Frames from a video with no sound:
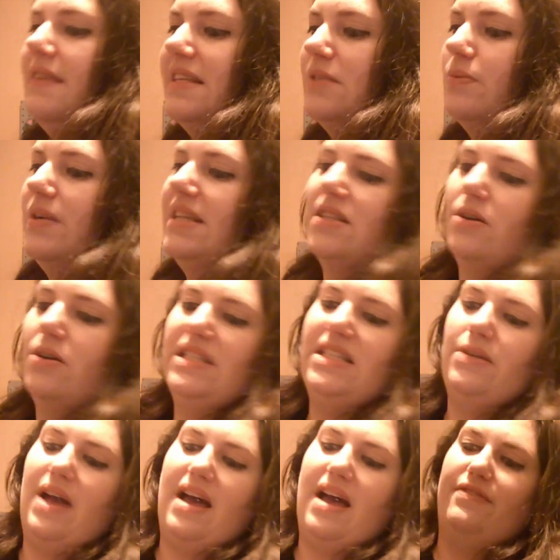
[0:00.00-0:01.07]
This one is going
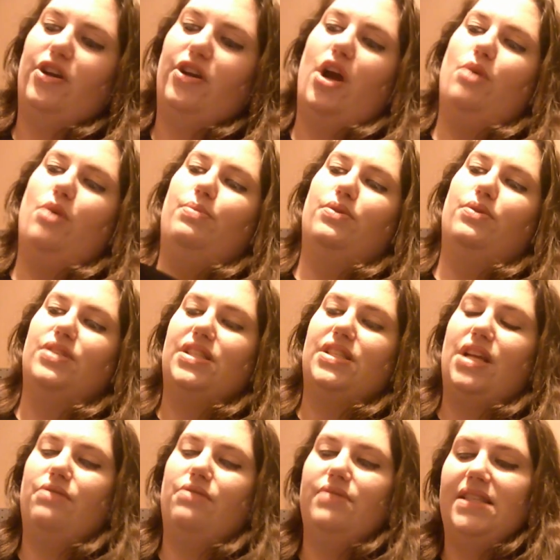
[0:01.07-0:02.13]
to have your opal
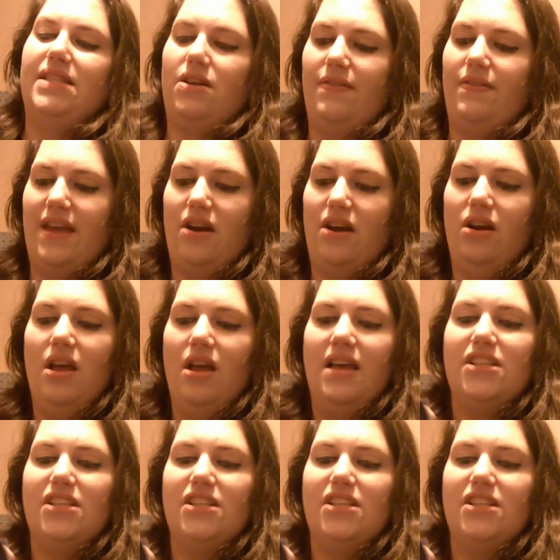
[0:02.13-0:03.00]
stones on there.